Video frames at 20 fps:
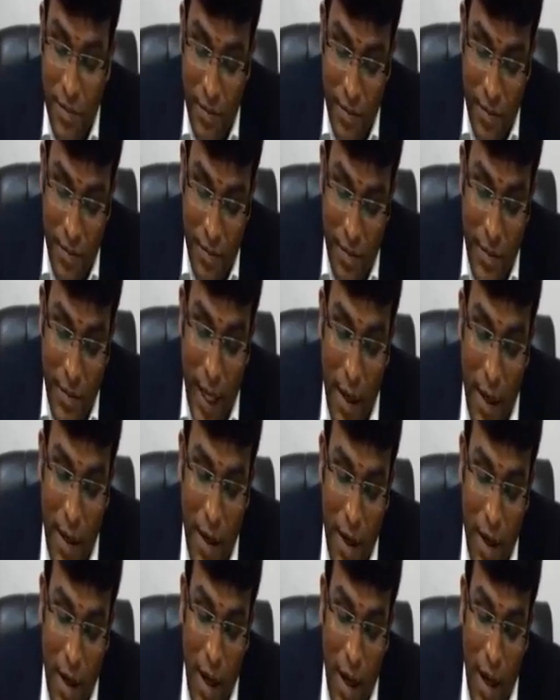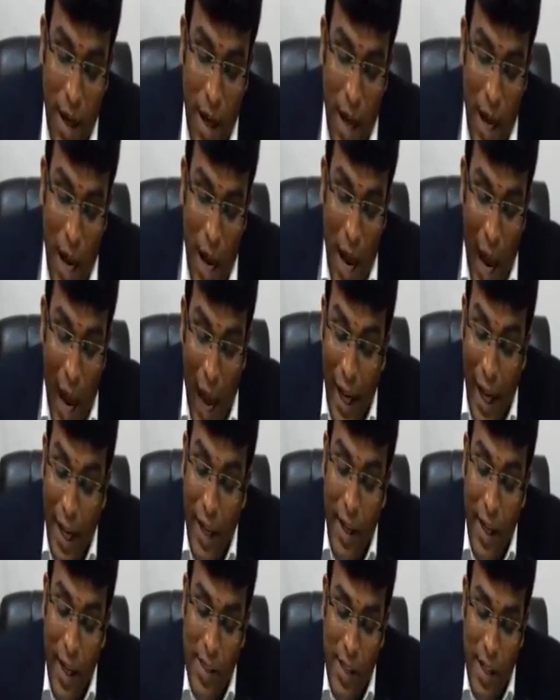Then
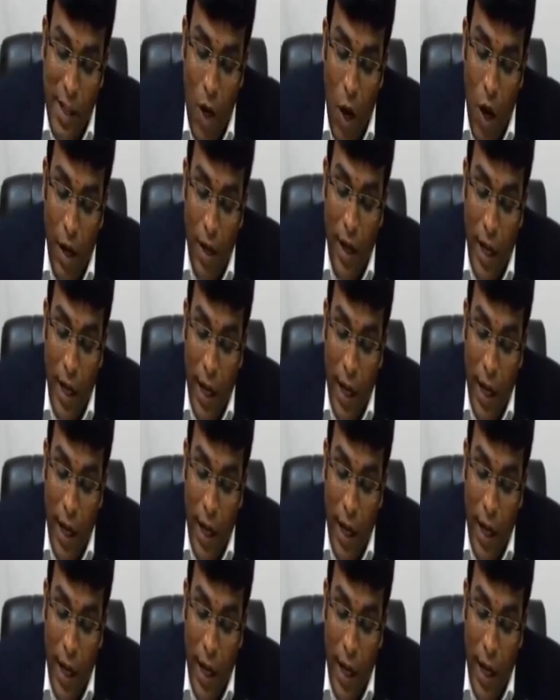ITC on